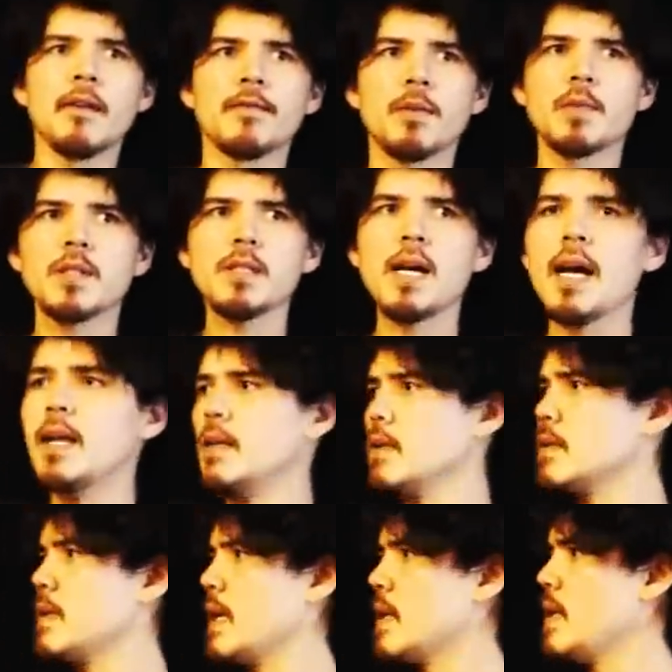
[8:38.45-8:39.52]
From the side, it
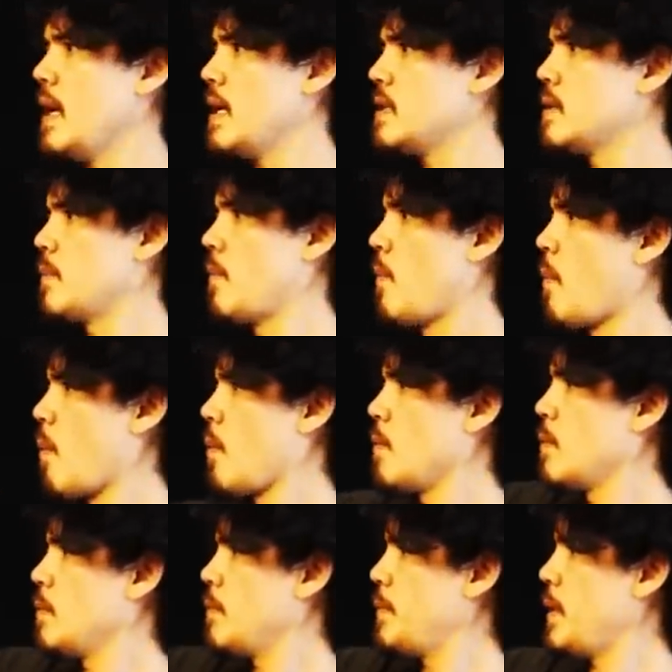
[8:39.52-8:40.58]
looks like this.
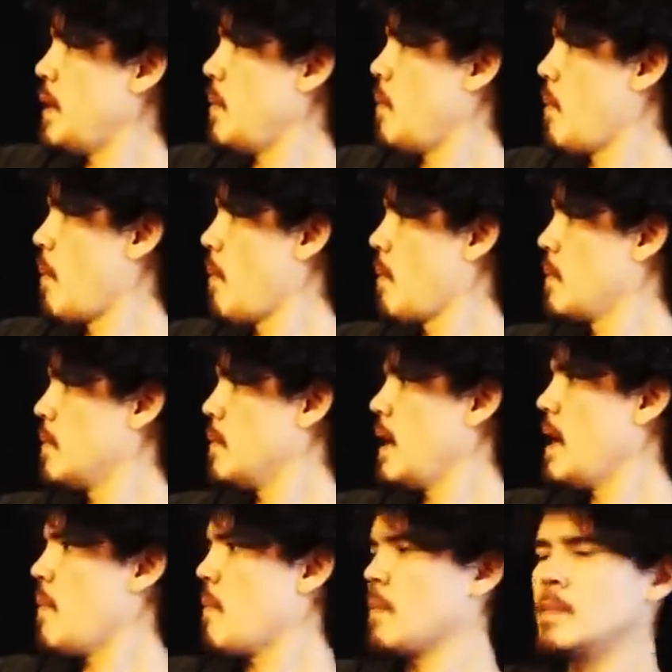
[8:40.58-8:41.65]
Boom,
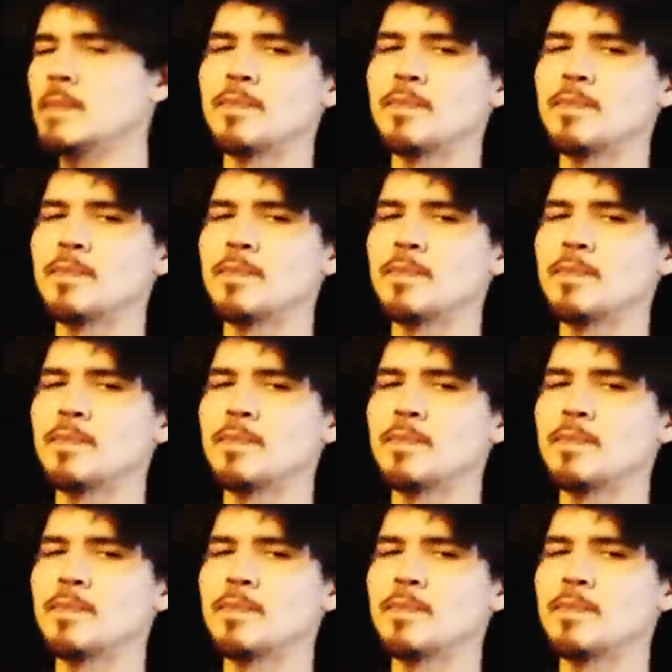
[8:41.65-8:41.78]
right?